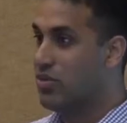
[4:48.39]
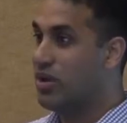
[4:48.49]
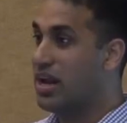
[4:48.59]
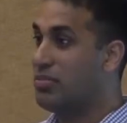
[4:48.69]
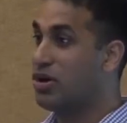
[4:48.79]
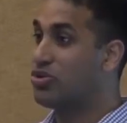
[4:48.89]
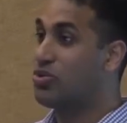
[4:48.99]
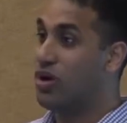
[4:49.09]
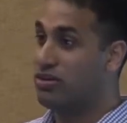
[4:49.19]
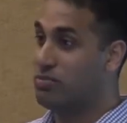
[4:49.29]
We had about
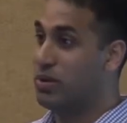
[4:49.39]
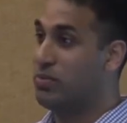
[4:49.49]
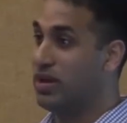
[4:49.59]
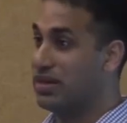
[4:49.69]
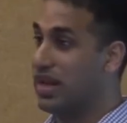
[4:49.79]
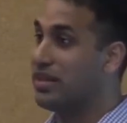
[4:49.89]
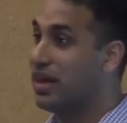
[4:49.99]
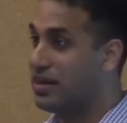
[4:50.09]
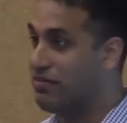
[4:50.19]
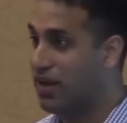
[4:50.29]
200 people attend
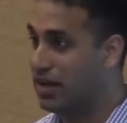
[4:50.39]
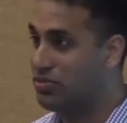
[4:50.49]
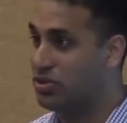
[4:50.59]
that event,